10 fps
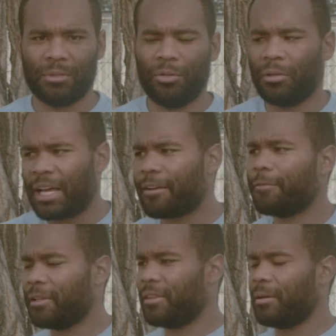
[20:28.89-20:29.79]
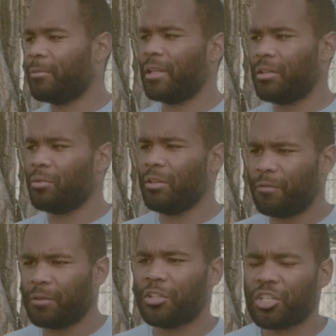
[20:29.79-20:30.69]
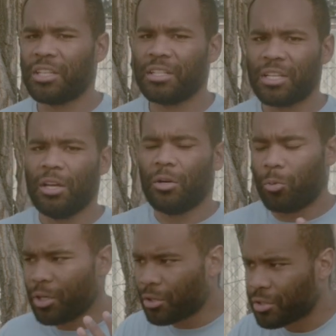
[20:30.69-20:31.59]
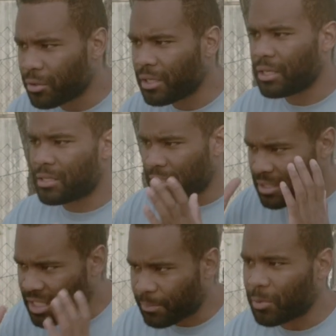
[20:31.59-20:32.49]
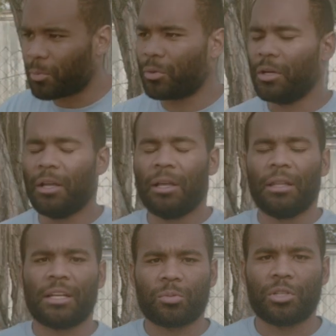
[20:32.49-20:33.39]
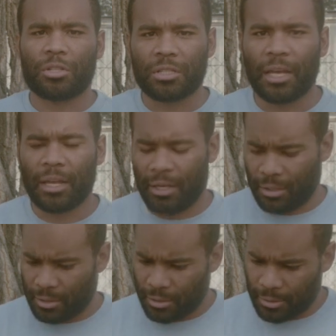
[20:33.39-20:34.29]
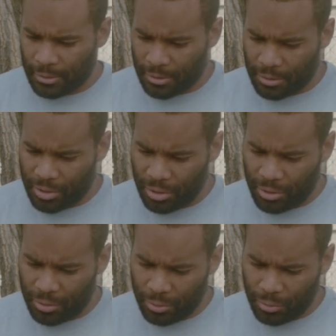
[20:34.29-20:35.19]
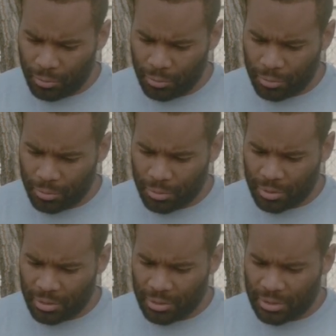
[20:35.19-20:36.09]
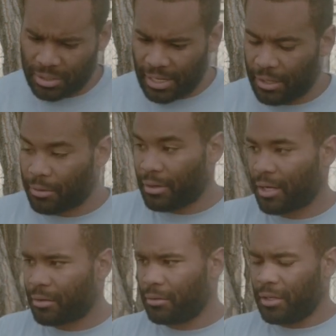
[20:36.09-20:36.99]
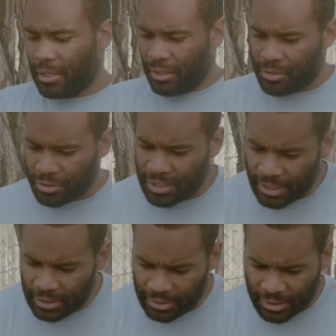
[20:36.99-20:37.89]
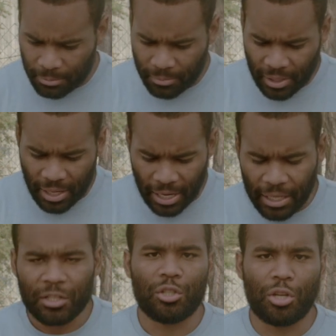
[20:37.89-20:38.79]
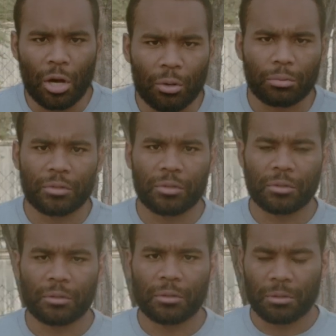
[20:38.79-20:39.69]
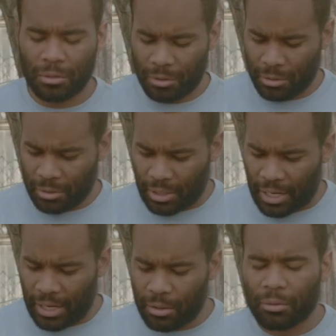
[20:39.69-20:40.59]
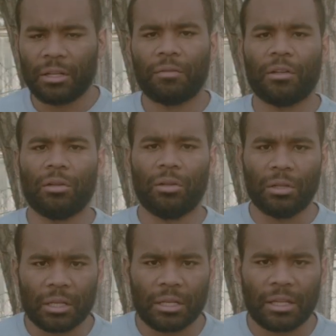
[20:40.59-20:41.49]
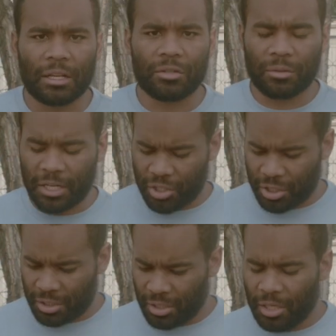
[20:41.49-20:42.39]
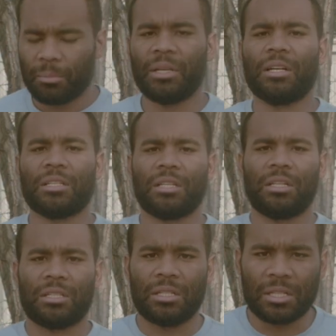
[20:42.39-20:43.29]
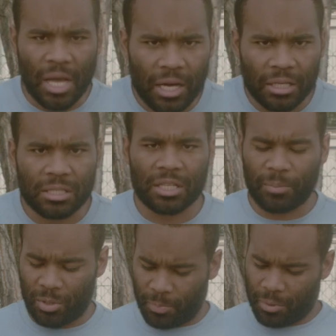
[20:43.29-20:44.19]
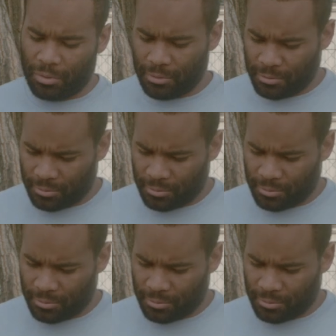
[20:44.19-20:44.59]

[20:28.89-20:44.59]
you laugh with them when they're doing foolish things, what you're doing is acceptable. That's what you're saying. Do you stand around entertaining them? I don't. I don't even look in that direction because it is not acceptable.